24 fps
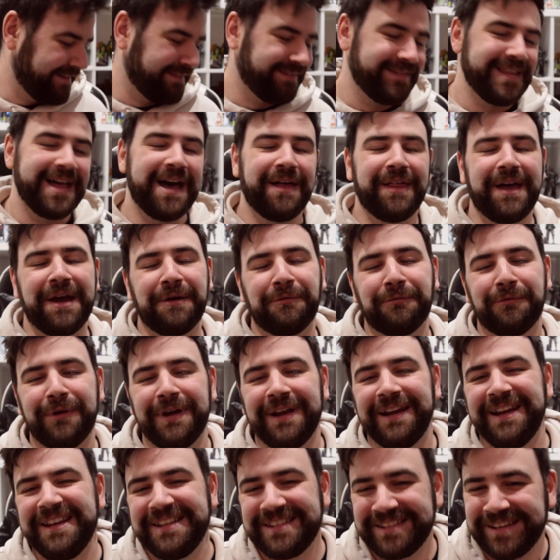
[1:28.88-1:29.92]
Now that
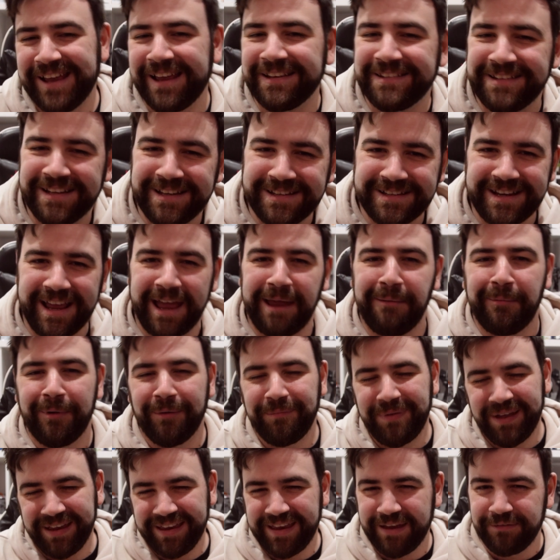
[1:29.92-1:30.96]
really sets this game
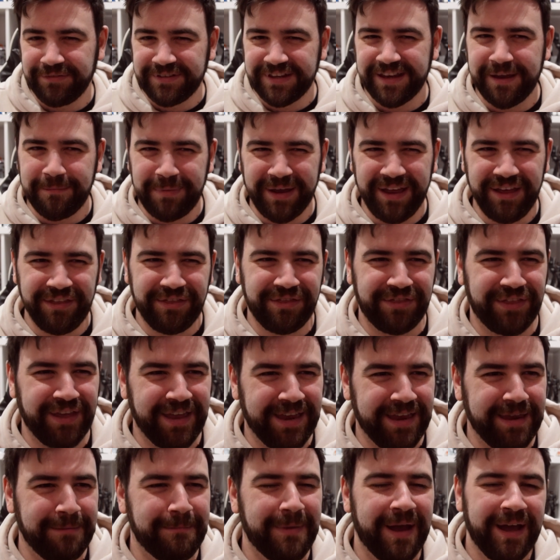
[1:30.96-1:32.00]
up. It gives it a bit of
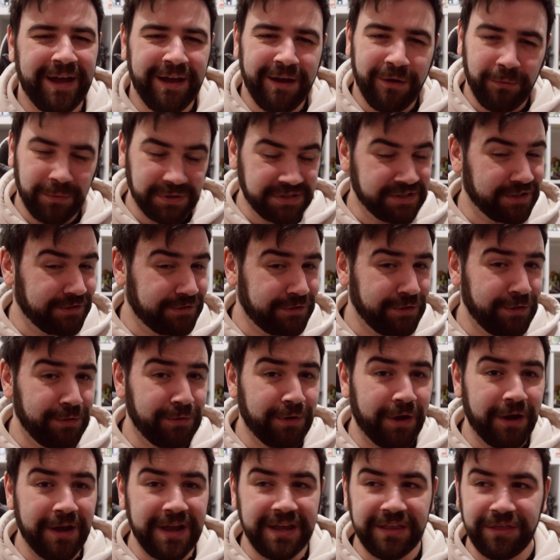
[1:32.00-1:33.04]
theme, which I do
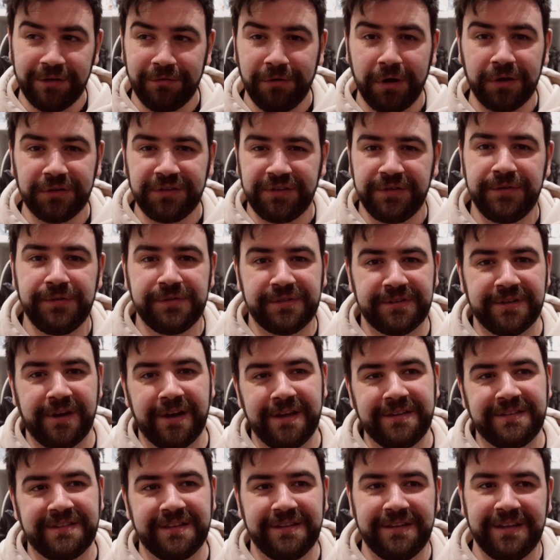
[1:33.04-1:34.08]
like. There are 2
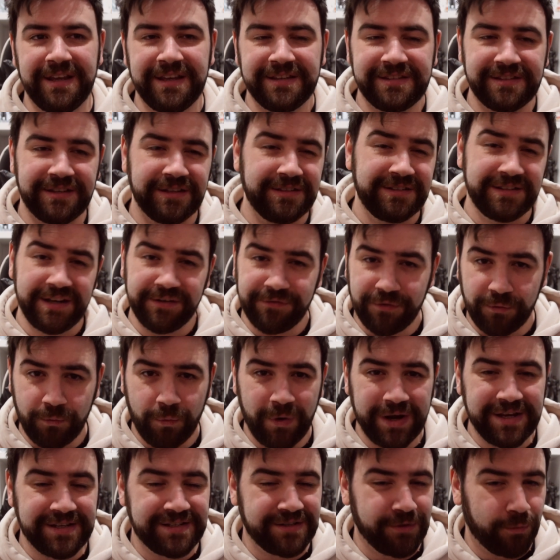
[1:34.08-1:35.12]
sides in this. There's different
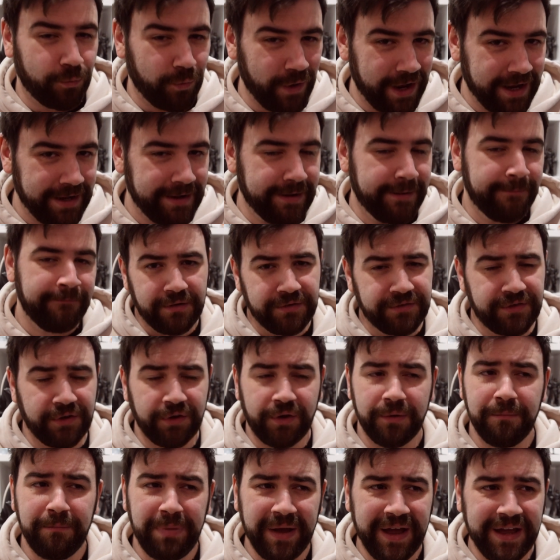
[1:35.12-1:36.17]
ways to win. So
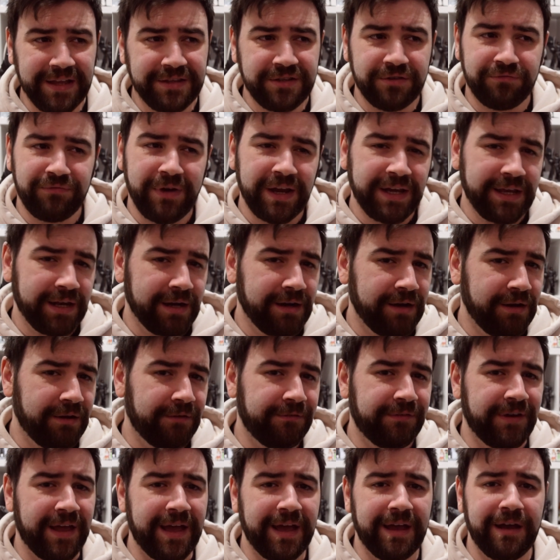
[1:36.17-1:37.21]
compared to regular
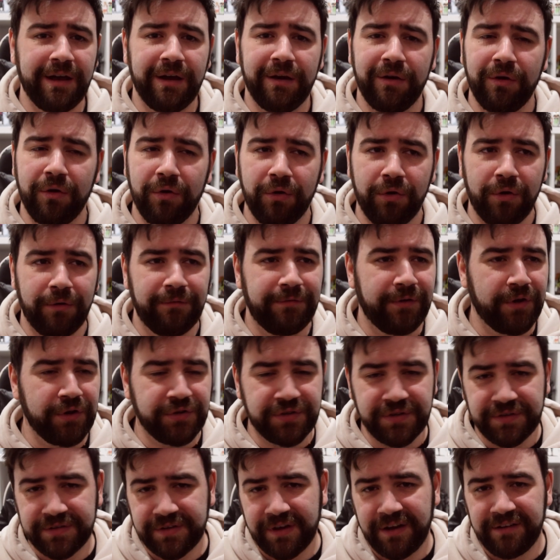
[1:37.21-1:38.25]
love letter or
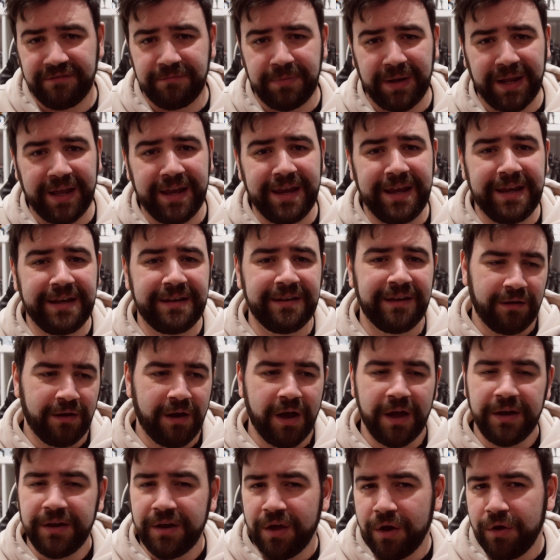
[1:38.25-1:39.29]
versions I've played,
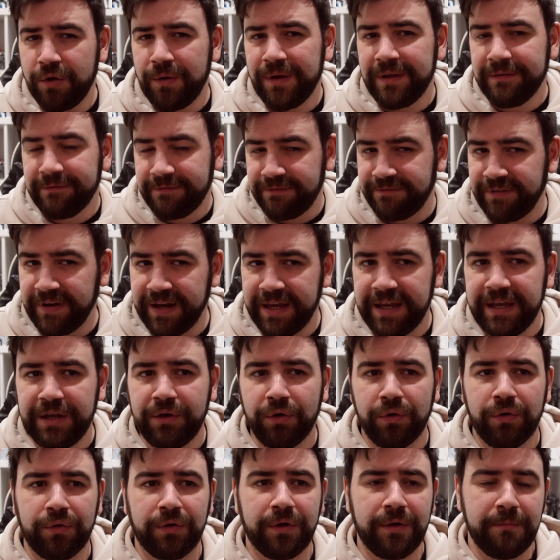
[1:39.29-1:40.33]
I know Infinity
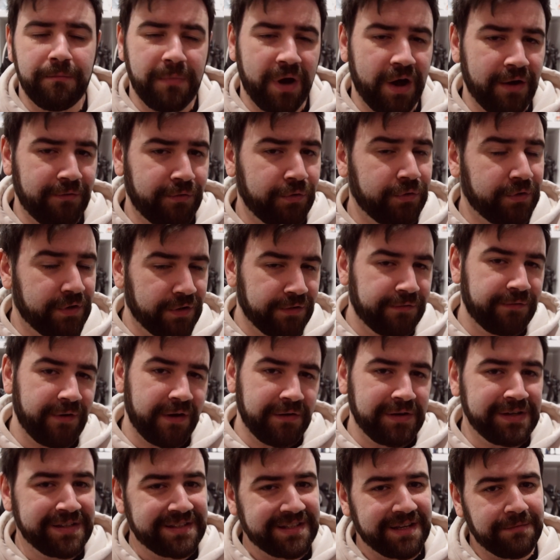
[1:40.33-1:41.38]
Gauntlet Marvel does
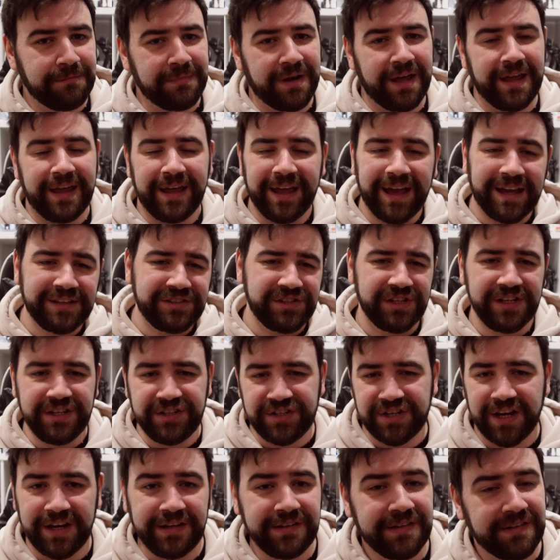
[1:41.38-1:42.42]
very similar. It actually
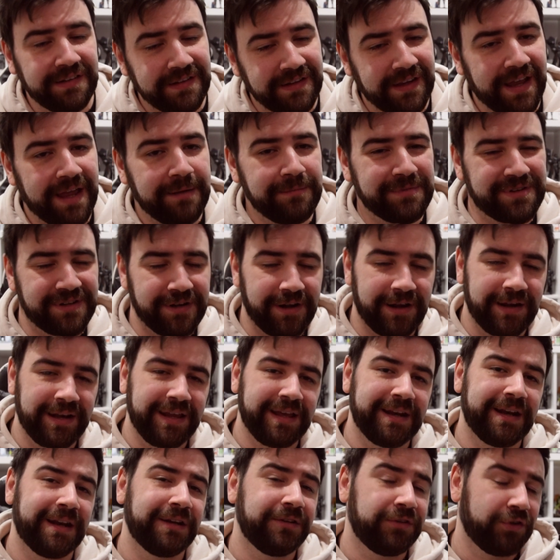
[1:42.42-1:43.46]
changes the game slightly
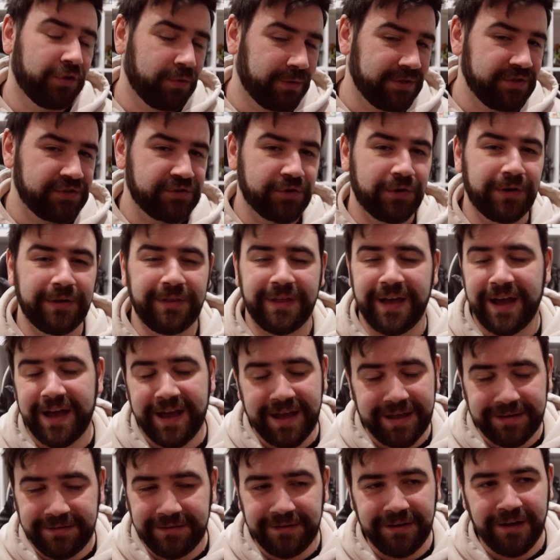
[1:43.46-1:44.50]
and I do enjoy that.
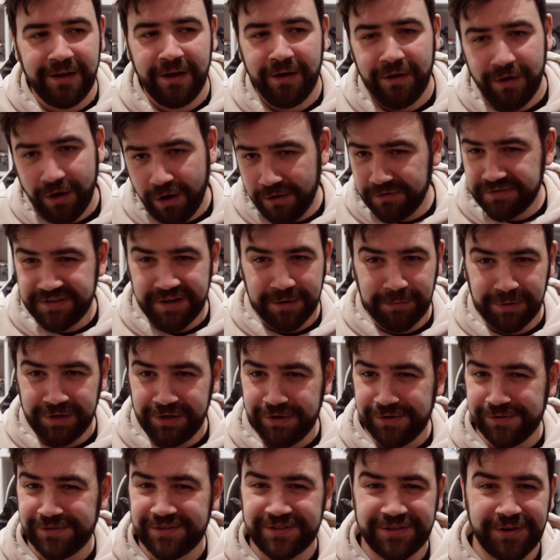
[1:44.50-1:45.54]
And obviously I'm a
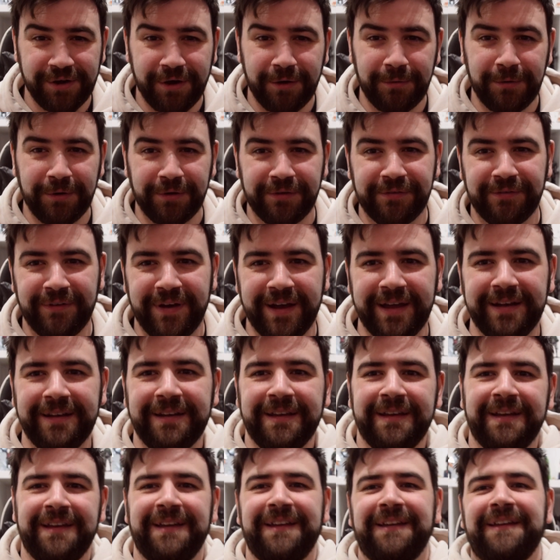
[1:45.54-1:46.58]
huge Star Wars fan.
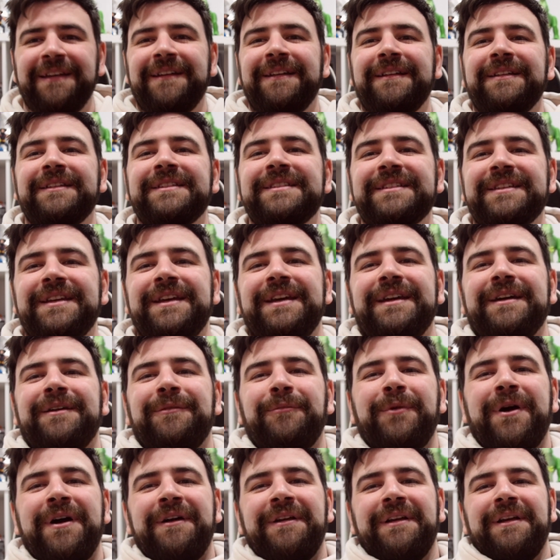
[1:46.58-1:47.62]
See, I'm
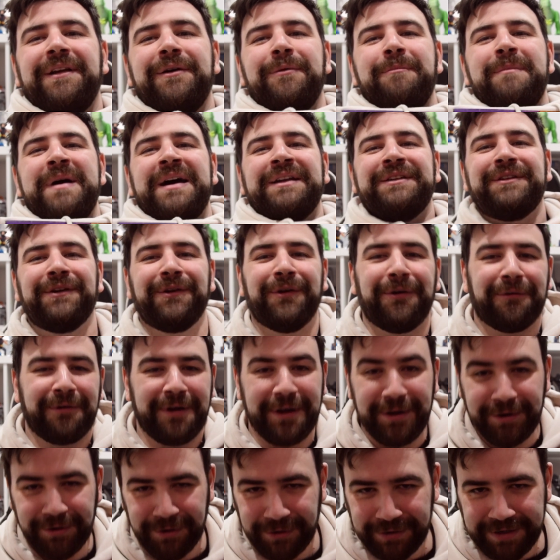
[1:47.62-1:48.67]
wearing a little
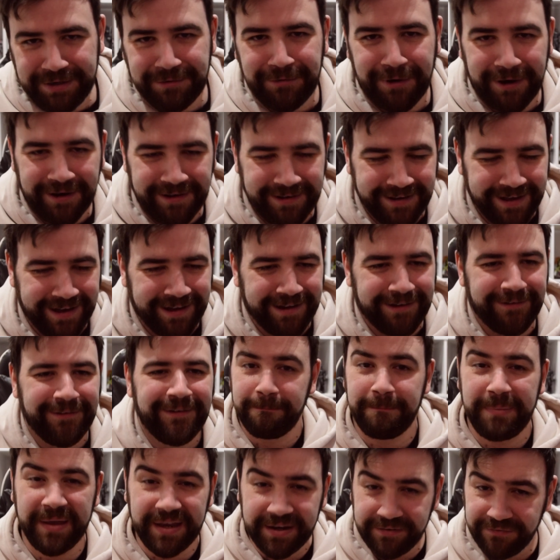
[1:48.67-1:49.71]
Mandalorian hoodie right now.
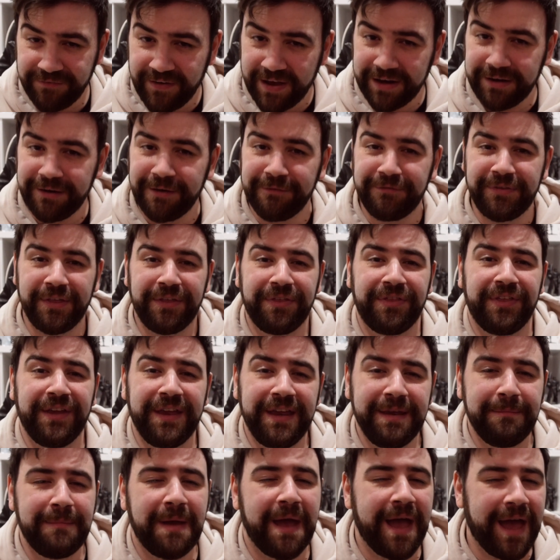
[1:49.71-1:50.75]
Big fan of the
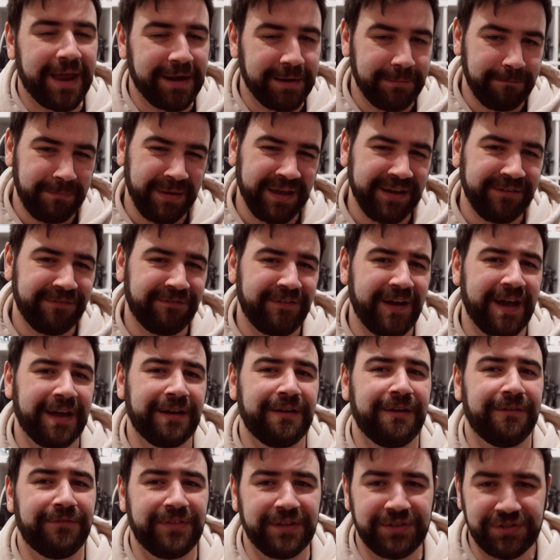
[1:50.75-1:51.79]
theme and a big fan
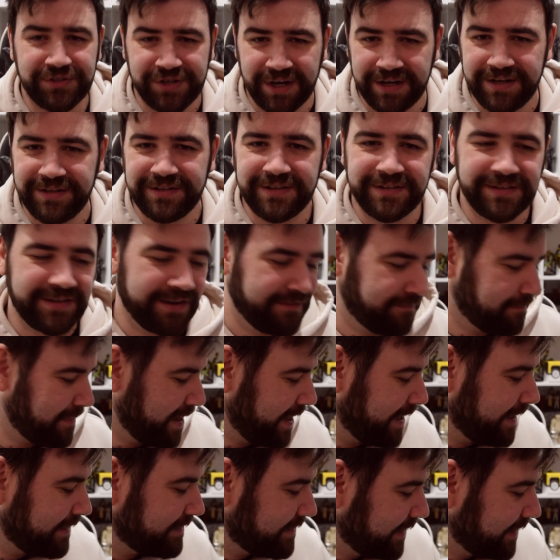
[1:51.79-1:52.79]
of the changes they've made.